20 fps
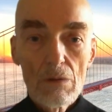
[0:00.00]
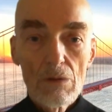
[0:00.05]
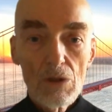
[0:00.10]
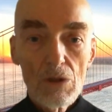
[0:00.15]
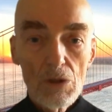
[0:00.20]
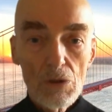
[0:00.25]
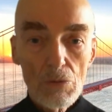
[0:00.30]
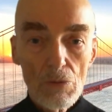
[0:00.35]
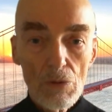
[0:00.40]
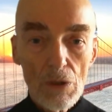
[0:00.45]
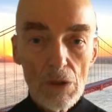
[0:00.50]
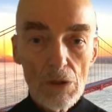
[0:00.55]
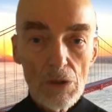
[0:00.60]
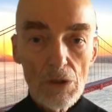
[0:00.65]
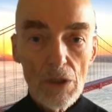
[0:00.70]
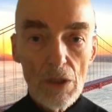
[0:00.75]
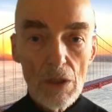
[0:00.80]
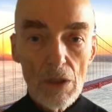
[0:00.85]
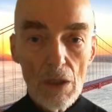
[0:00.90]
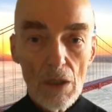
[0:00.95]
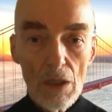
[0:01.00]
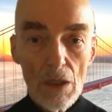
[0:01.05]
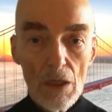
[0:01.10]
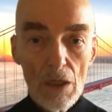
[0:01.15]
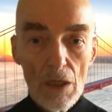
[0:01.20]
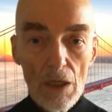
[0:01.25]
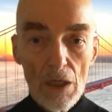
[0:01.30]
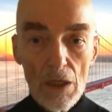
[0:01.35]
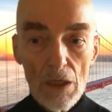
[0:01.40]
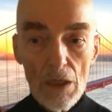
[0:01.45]
this was
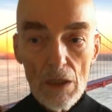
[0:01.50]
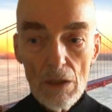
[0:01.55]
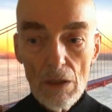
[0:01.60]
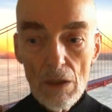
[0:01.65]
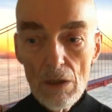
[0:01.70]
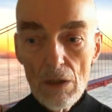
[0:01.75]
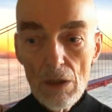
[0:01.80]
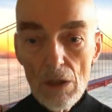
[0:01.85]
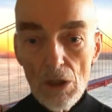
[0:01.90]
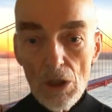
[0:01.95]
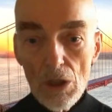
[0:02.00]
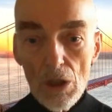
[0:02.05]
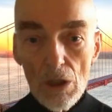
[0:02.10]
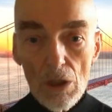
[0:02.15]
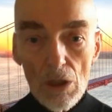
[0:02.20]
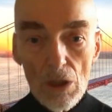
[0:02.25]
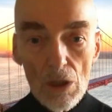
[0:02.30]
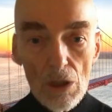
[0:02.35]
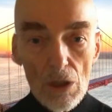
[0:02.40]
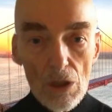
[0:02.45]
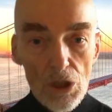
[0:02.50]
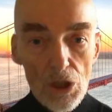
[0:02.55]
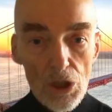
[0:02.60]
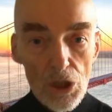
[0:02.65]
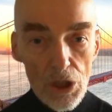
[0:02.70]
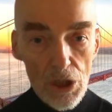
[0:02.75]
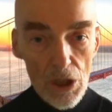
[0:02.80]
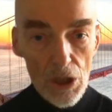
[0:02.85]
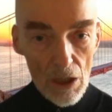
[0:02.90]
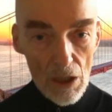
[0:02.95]
a
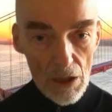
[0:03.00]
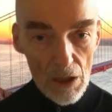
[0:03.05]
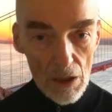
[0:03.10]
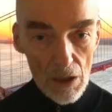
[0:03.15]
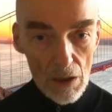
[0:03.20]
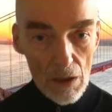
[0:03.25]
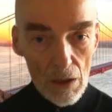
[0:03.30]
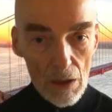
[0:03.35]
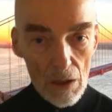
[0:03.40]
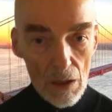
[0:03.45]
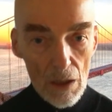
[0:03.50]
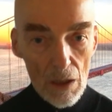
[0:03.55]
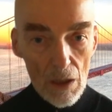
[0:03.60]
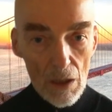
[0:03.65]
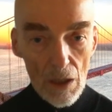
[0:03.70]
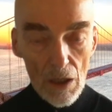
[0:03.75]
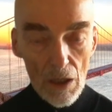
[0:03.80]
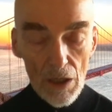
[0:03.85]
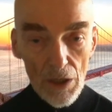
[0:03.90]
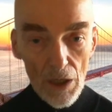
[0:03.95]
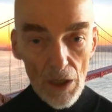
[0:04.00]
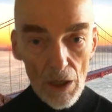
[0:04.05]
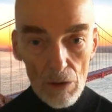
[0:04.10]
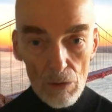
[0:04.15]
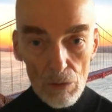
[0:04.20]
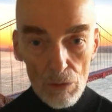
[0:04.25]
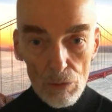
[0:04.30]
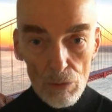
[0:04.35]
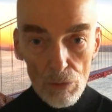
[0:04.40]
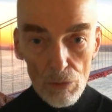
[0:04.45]
shocking and
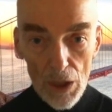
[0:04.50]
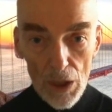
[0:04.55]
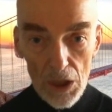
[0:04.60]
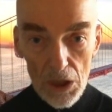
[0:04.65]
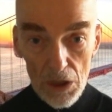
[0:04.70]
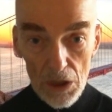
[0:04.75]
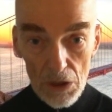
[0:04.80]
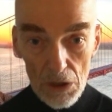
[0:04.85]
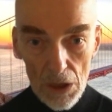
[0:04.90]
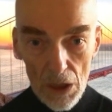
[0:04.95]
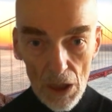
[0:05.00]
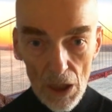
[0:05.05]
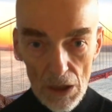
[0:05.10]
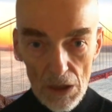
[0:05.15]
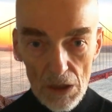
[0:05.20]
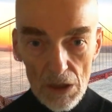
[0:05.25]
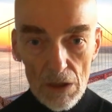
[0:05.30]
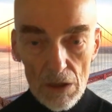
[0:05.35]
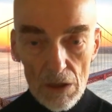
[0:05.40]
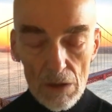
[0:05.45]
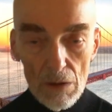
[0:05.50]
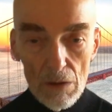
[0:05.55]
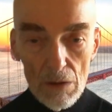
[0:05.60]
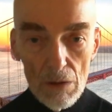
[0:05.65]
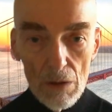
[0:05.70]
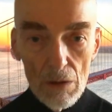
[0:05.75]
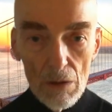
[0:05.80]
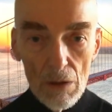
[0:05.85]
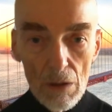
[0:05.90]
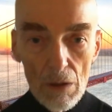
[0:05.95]
outrageous case.
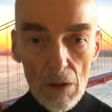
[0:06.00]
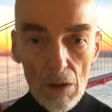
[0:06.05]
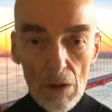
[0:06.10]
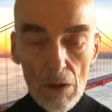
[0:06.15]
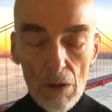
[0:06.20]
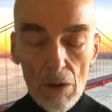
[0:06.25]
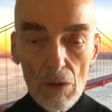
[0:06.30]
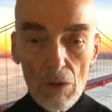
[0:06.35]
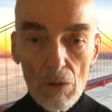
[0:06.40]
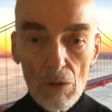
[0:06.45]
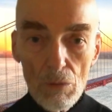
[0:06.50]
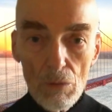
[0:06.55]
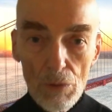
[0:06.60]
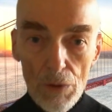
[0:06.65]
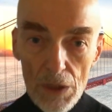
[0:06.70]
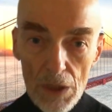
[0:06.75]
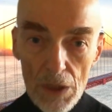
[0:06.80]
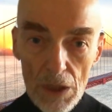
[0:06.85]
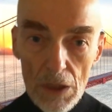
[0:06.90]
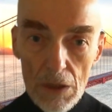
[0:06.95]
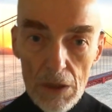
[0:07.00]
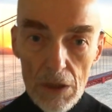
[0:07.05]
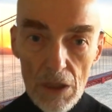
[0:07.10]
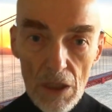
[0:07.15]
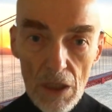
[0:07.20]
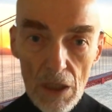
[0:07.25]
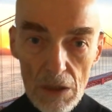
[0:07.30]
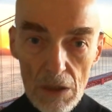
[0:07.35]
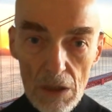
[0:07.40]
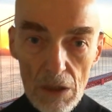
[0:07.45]
We need to
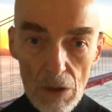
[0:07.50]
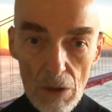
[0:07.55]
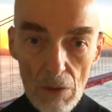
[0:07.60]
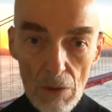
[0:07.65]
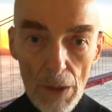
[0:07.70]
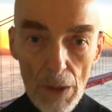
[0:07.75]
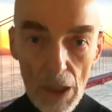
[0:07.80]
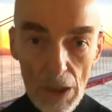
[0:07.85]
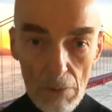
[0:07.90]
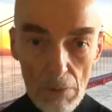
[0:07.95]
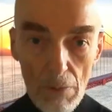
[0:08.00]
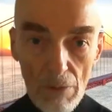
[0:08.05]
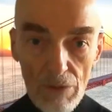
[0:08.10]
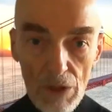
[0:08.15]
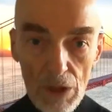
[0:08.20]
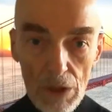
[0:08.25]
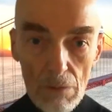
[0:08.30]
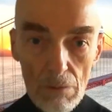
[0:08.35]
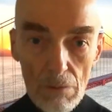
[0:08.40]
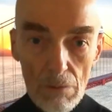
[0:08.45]
get to the bottom of it.